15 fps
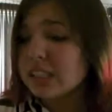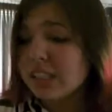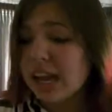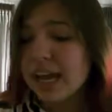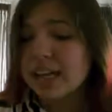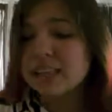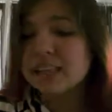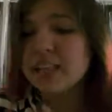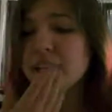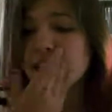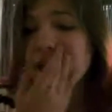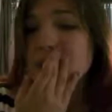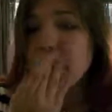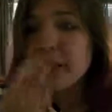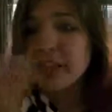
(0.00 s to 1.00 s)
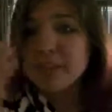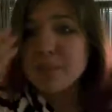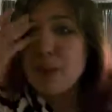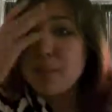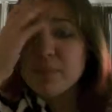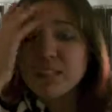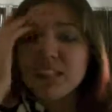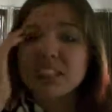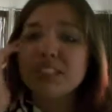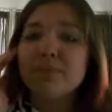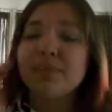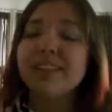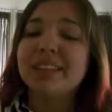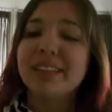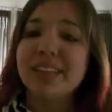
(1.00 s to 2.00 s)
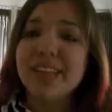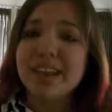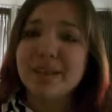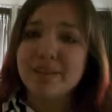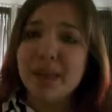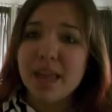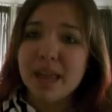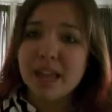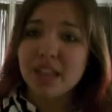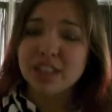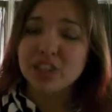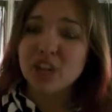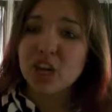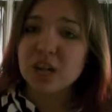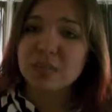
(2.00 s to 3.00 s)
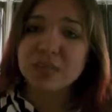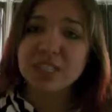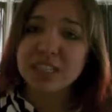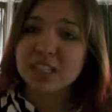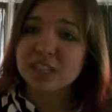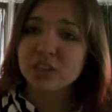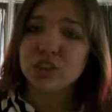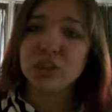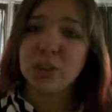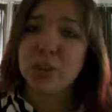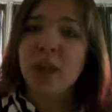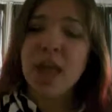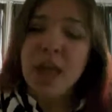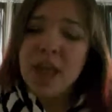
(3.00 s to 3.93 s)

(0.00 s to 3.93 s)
at the moment that she met Liam and Chubbs and Sue.